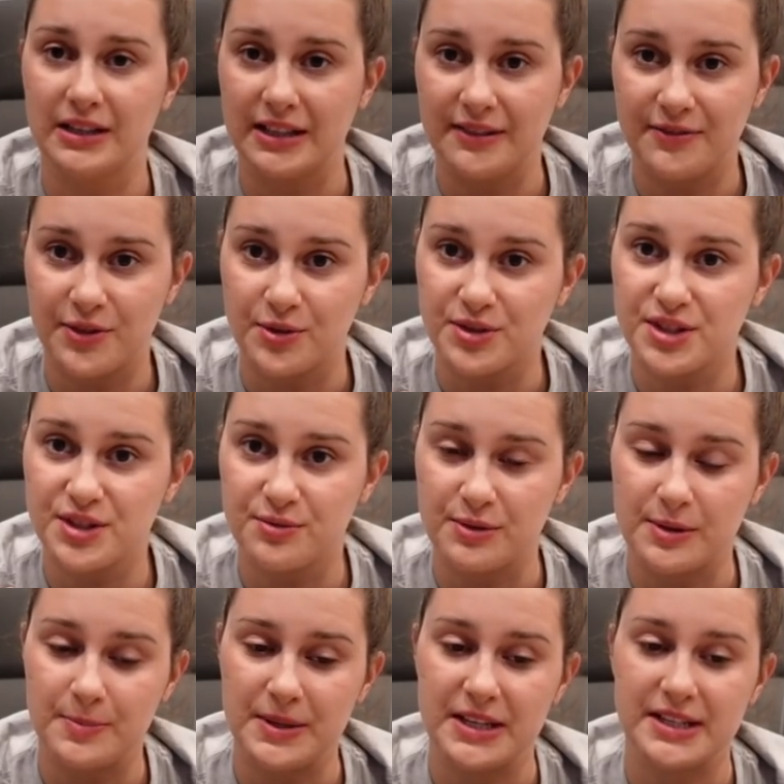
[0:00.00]
leave those 3
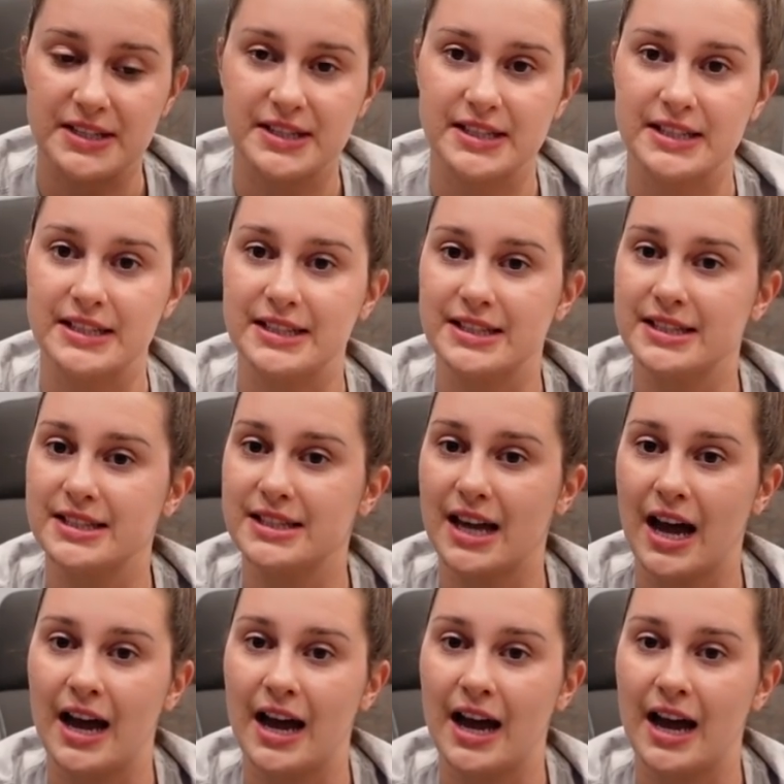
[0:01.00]
pieces.